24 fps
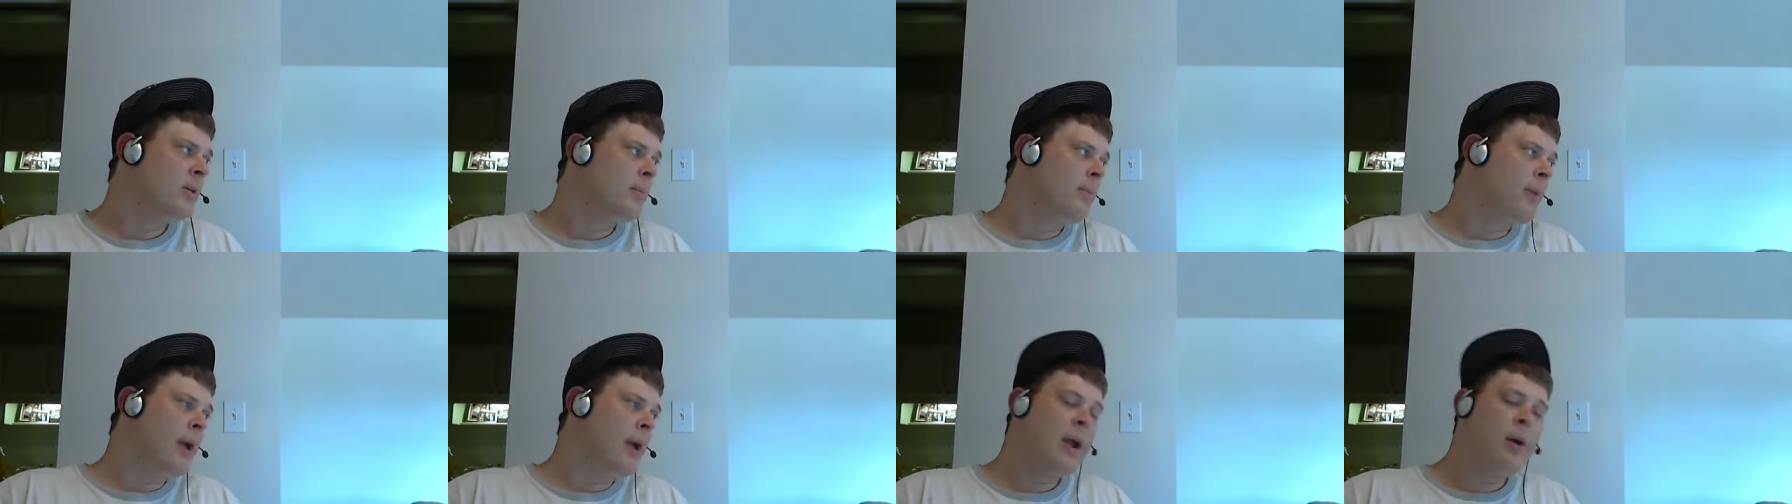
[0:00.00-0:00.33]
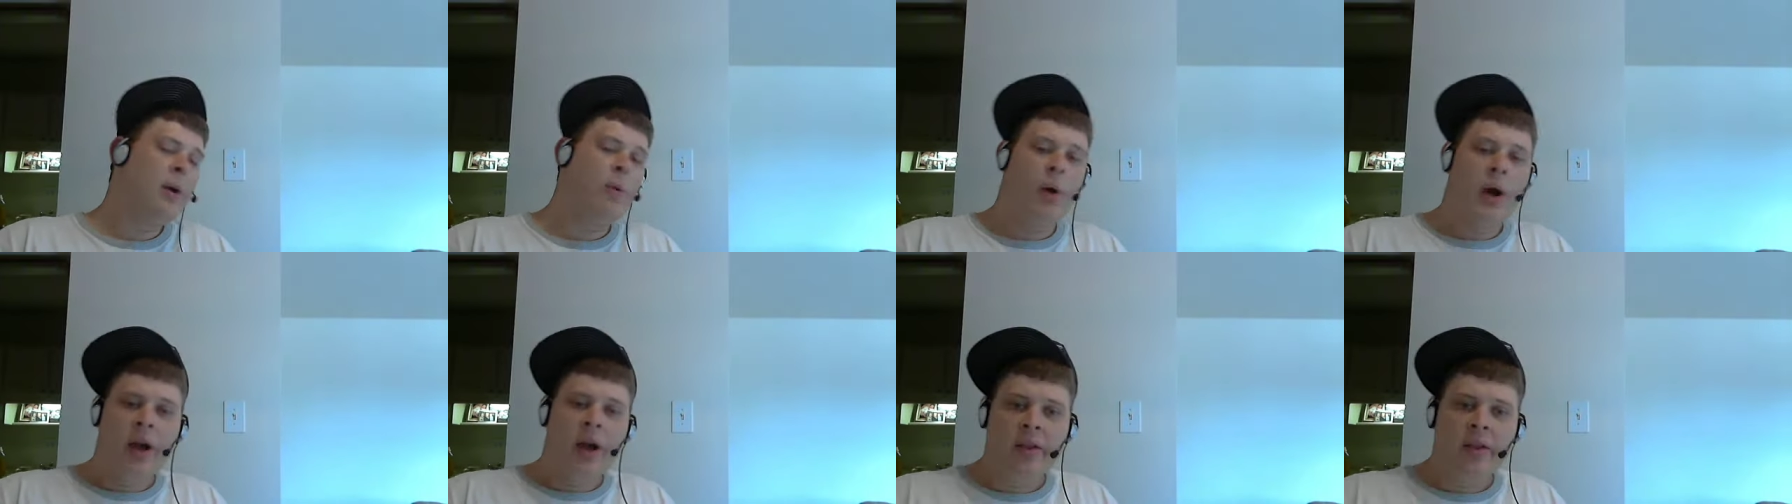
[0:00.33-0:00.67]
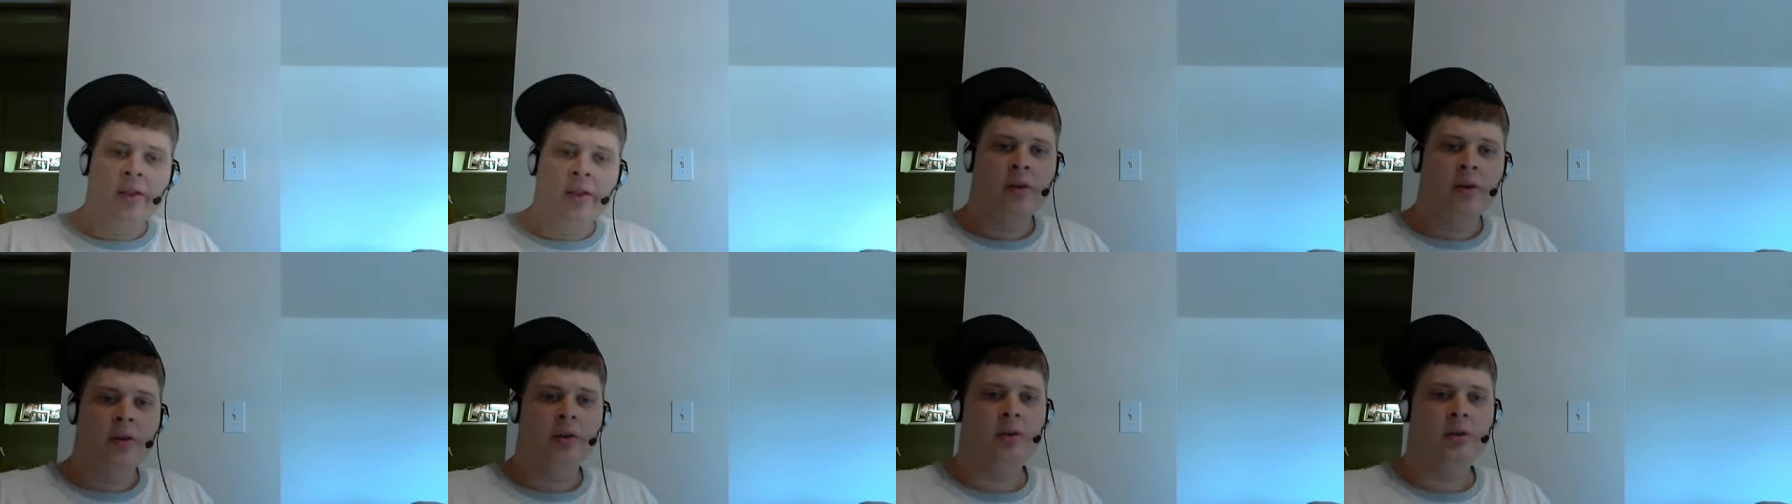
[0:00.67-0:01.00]

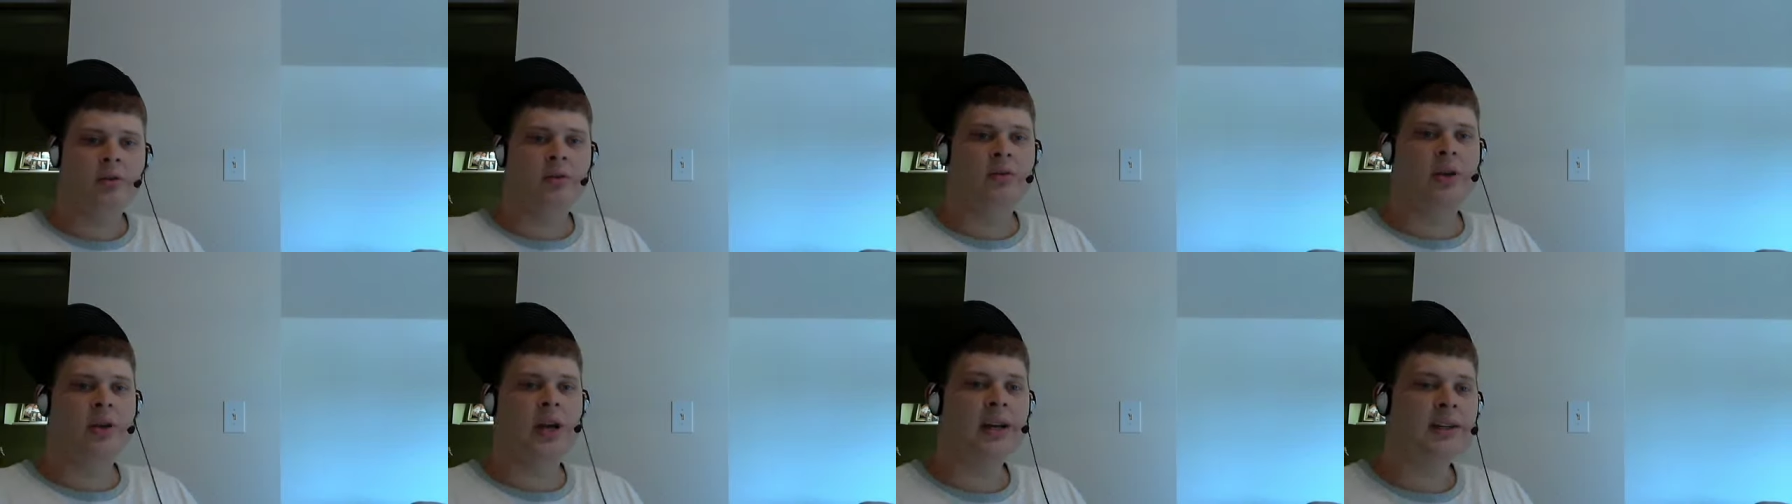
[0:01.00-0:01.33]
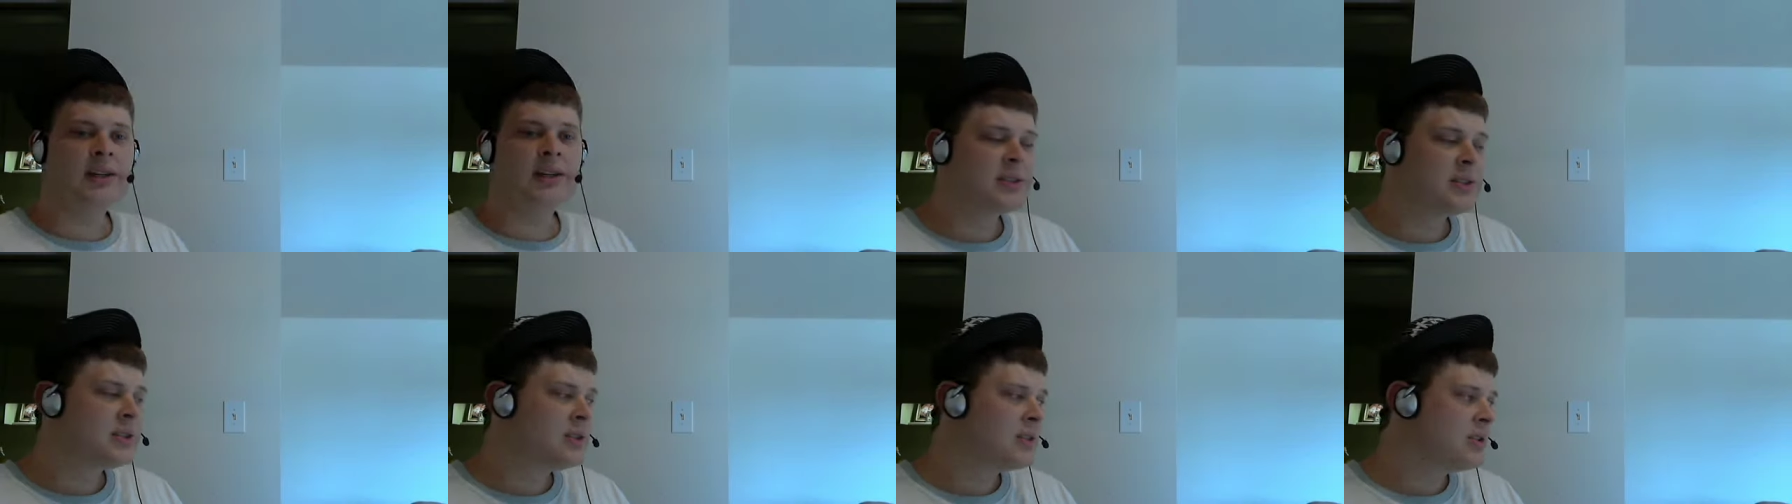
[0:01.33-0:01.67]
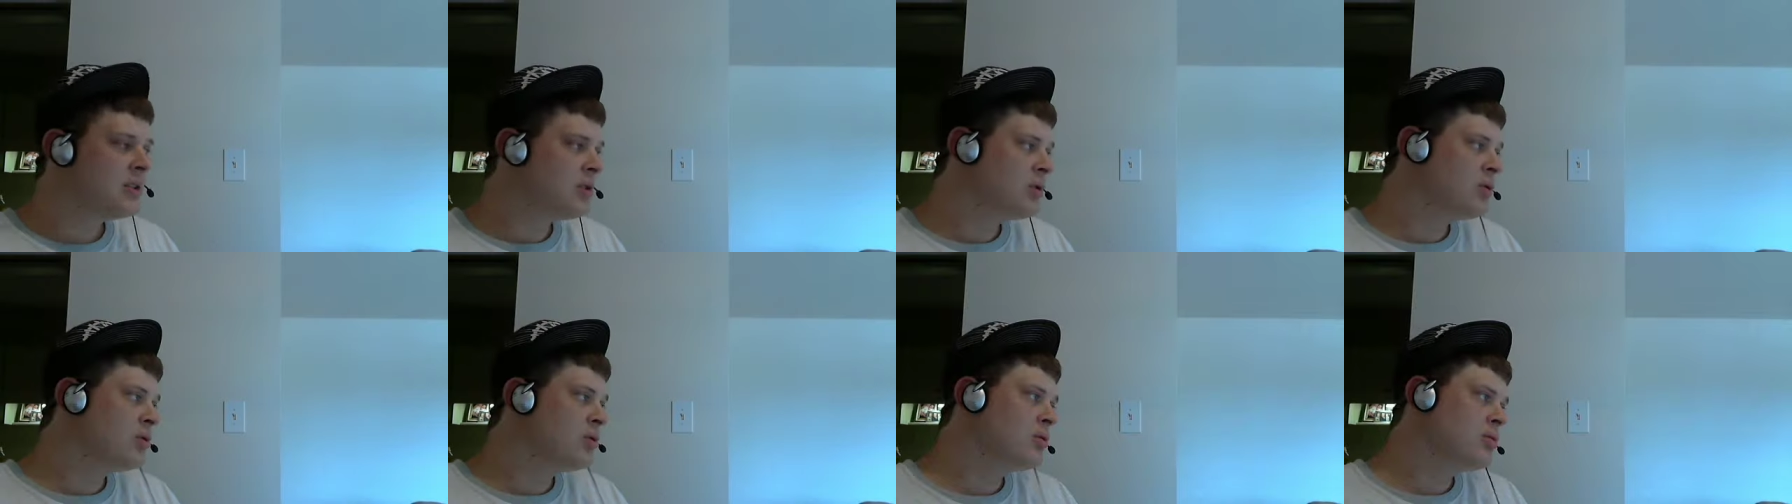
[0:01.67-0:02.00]
Mayweather,
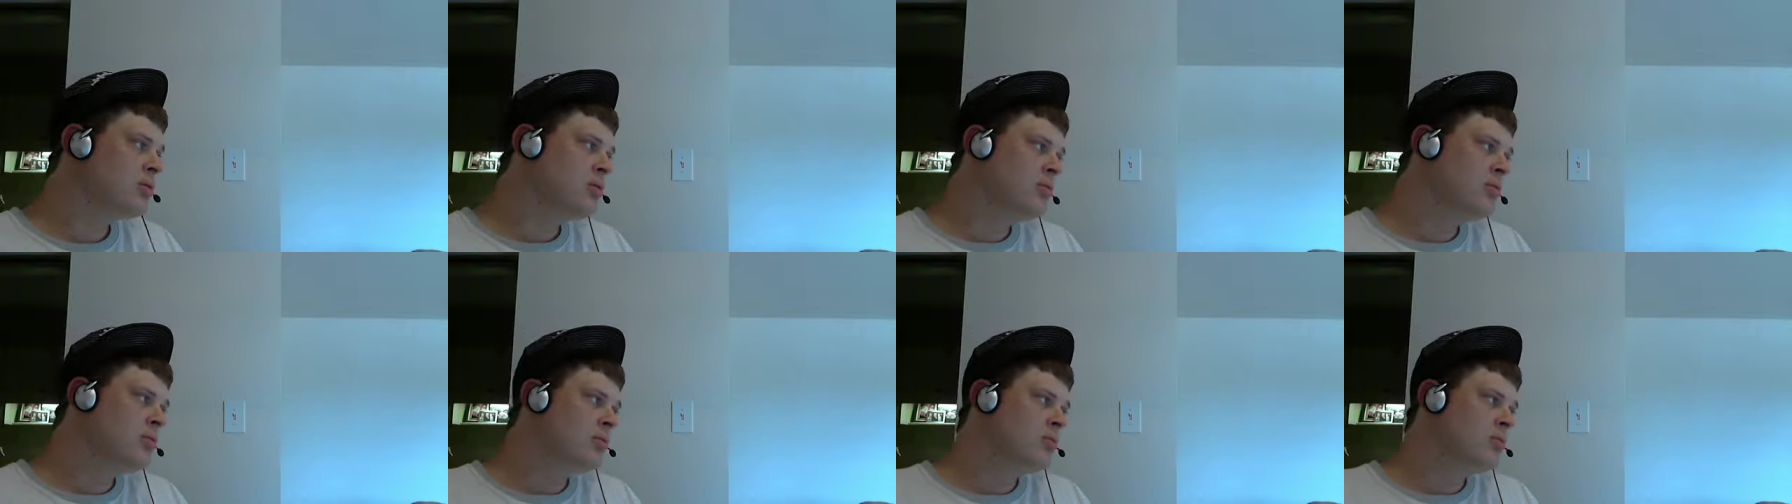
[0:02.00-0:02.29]
Kasazu,